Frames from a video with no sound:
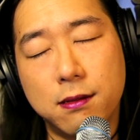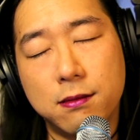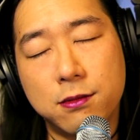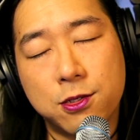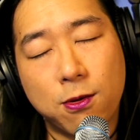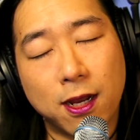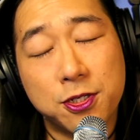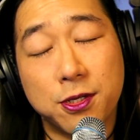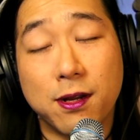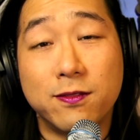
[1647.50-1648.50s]

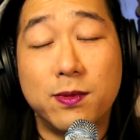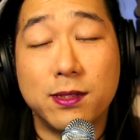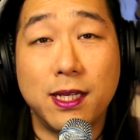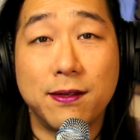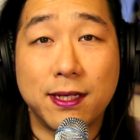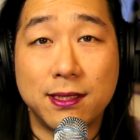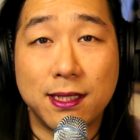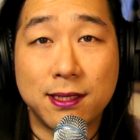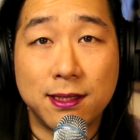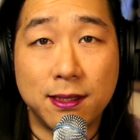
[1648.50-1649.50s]
structure of belief
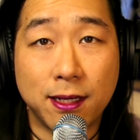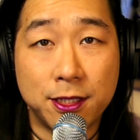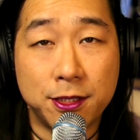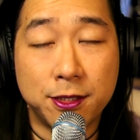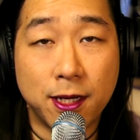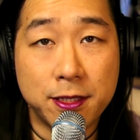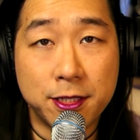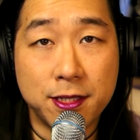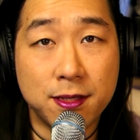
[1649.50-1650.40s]
exists in Christian churches,